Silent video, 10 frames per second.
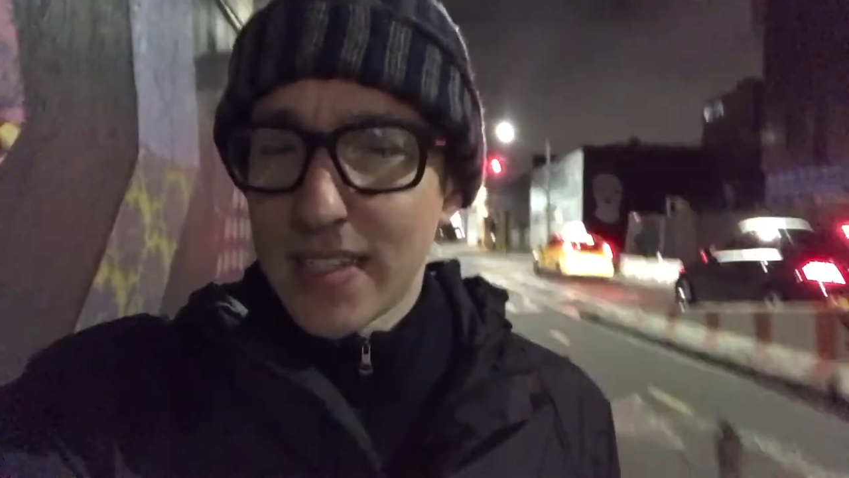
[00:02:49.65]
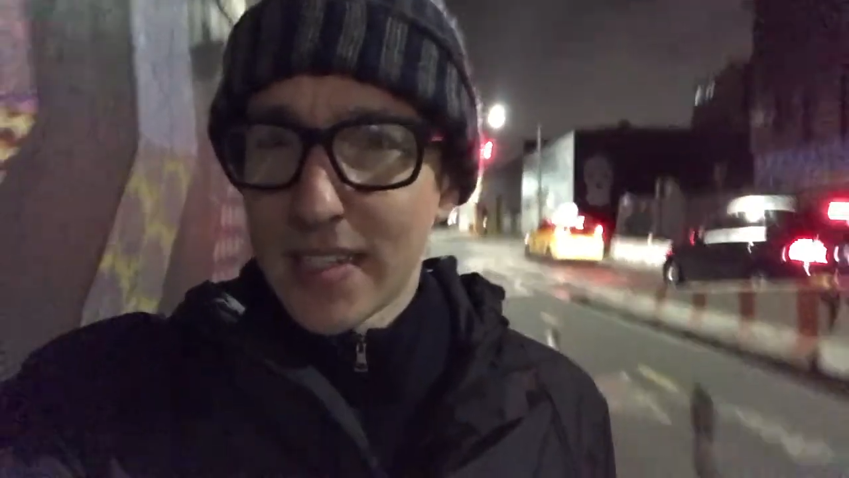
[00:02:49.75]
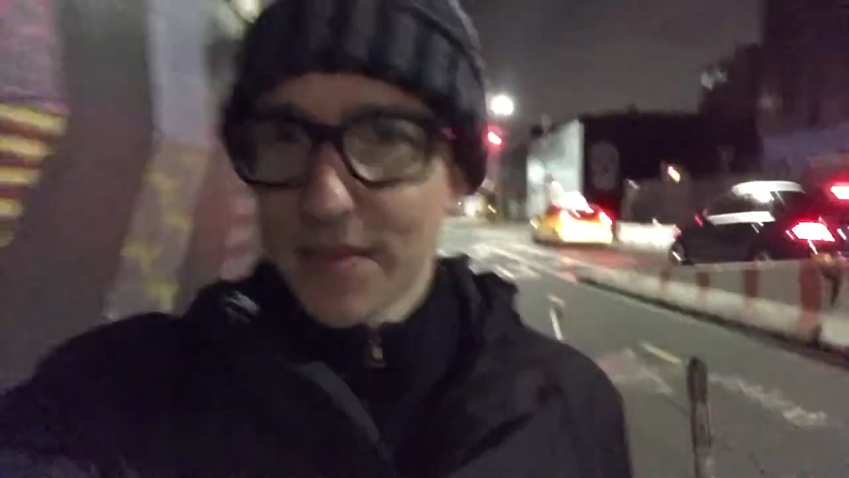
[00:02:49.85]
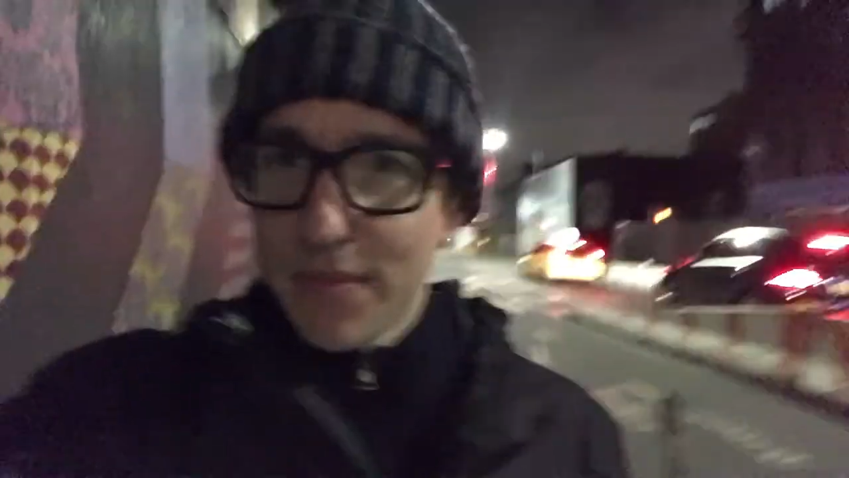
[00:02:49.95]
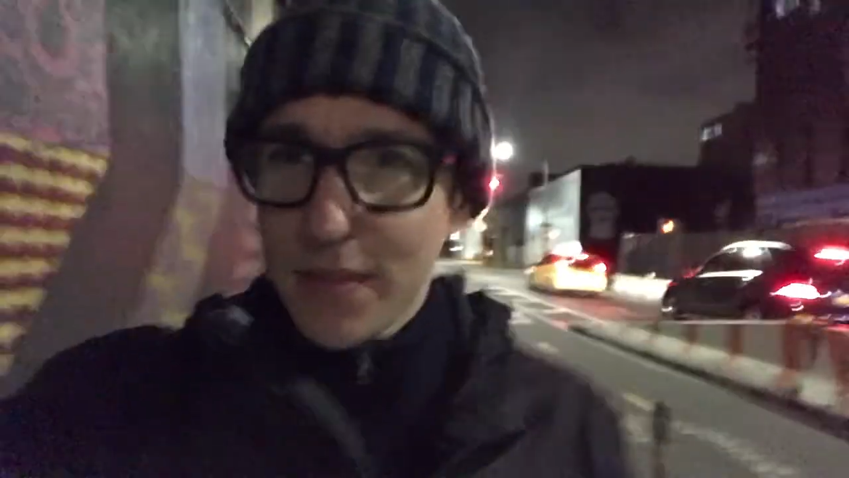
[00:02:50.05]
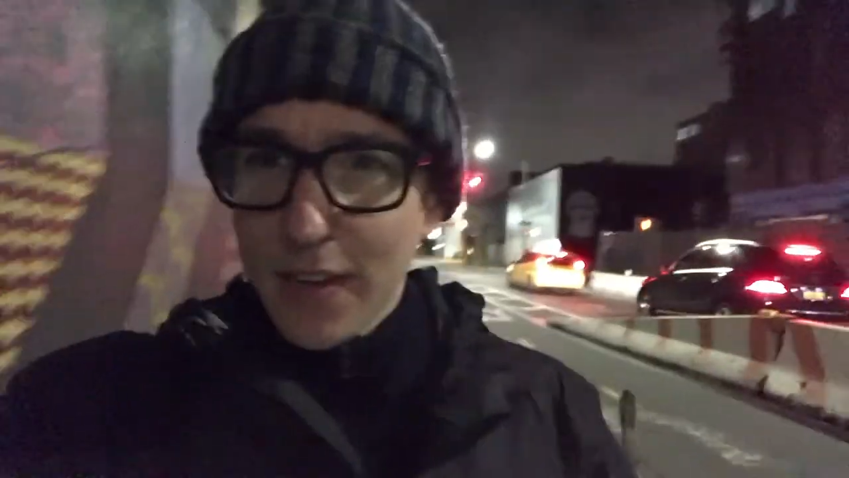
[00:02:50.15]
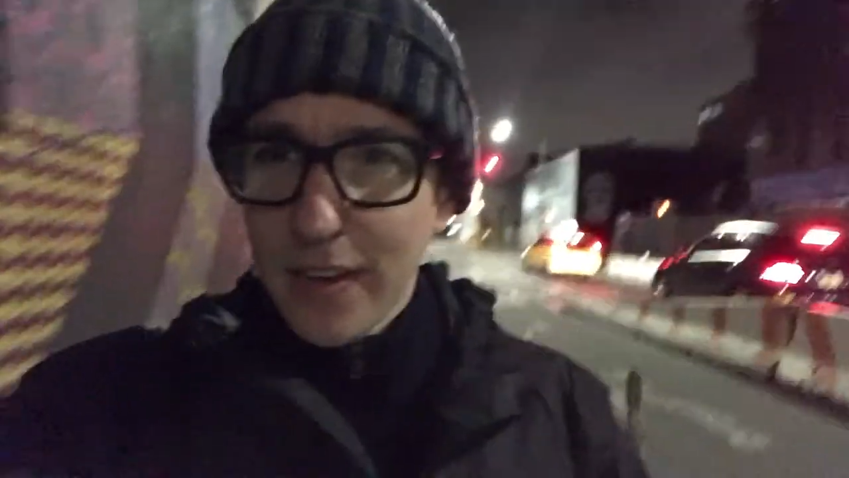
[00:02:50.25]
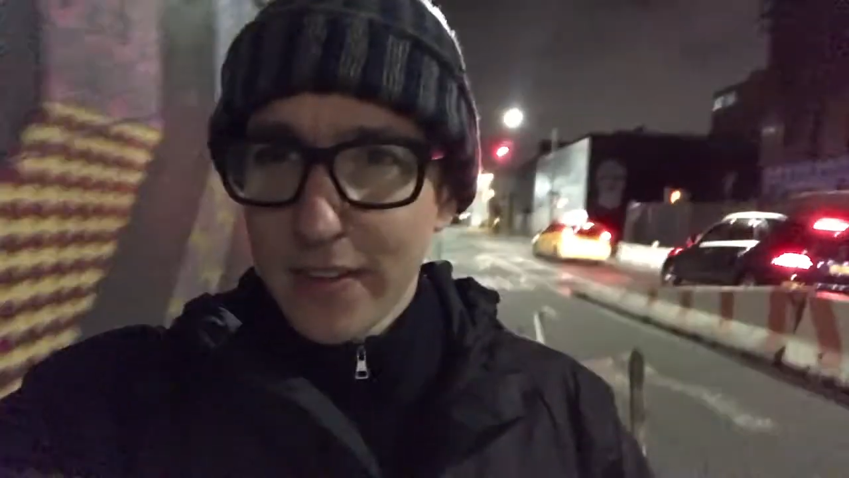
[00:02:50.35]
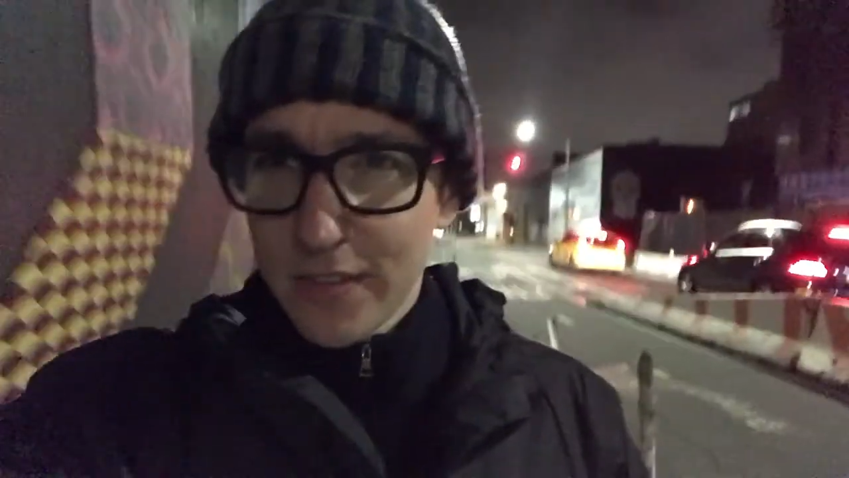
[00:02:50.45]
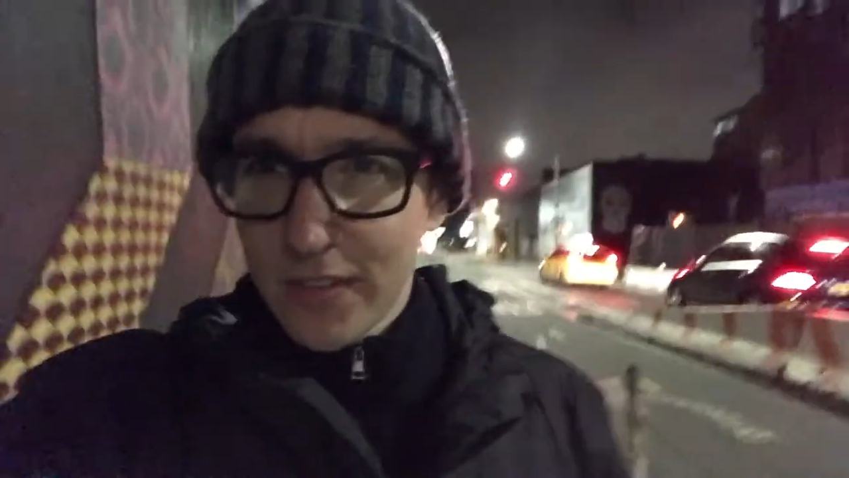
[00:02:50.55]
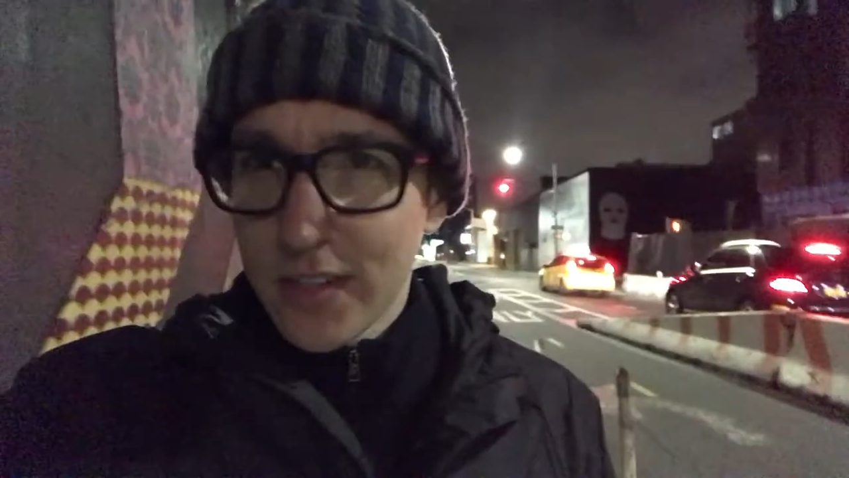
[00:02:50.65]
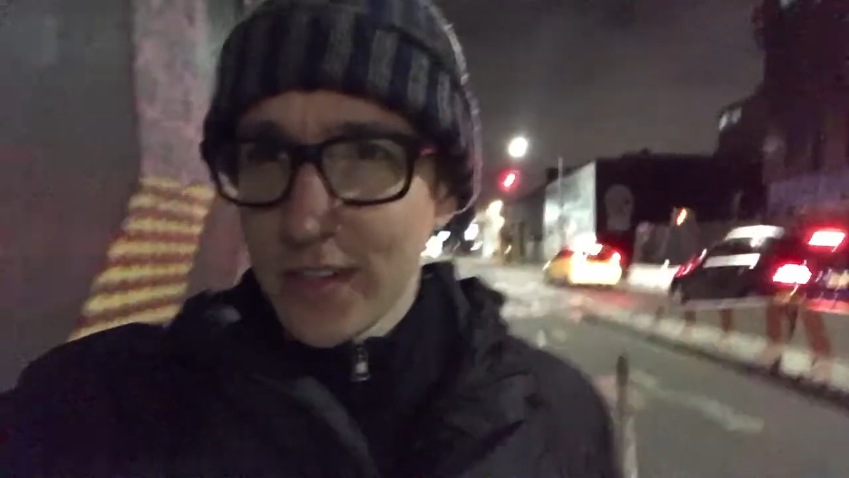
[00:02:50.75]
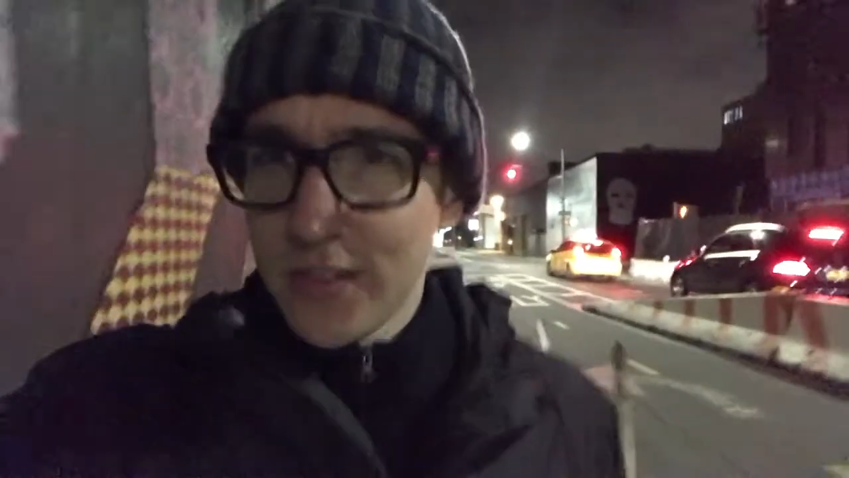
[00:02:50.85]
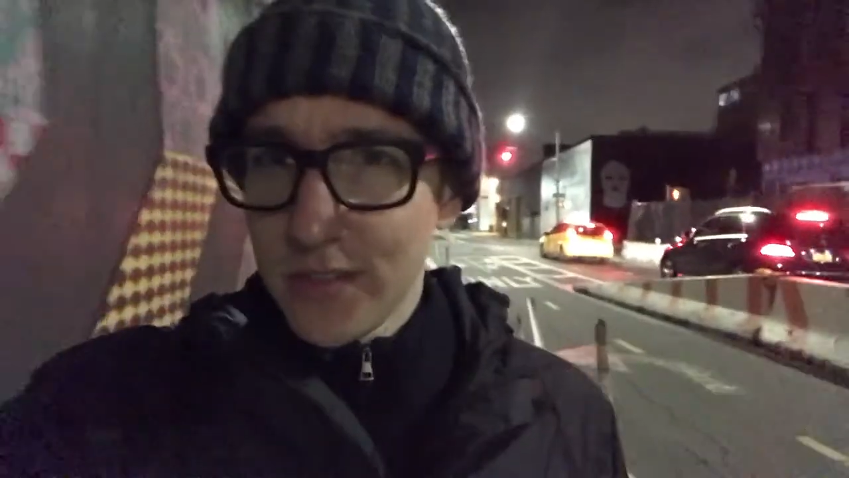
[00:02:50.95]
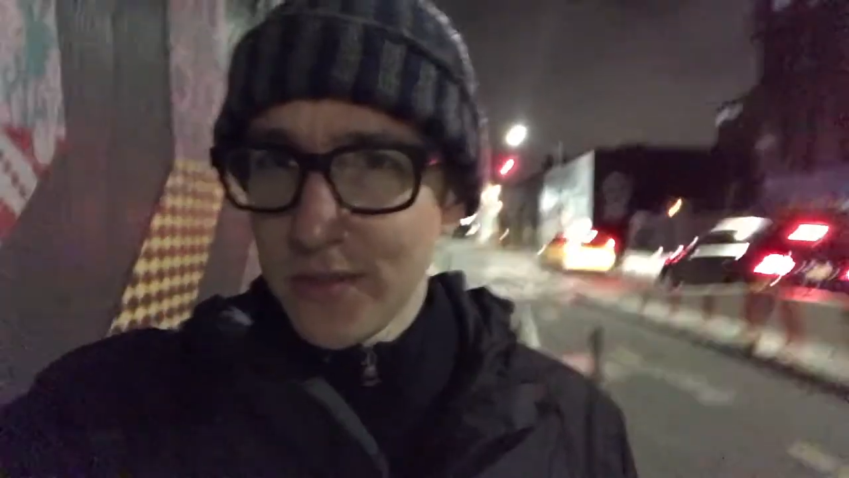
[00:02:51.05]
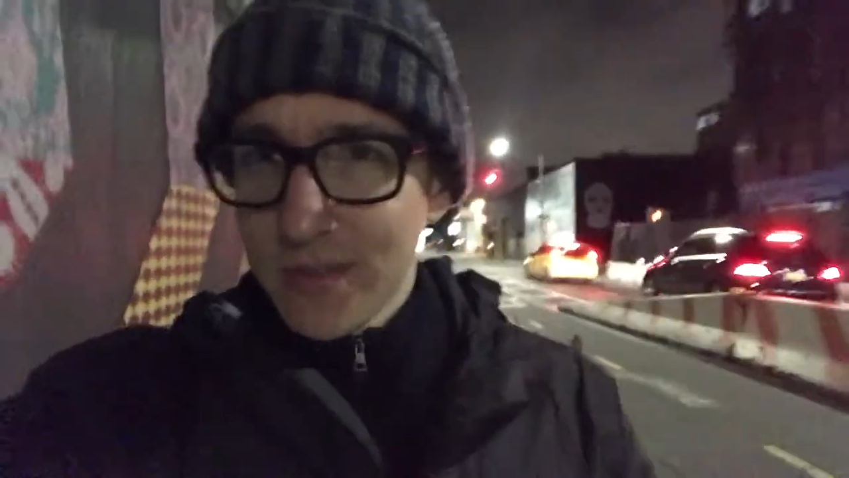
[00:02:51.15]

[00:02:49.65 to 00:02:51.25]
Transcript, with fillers: something else to do.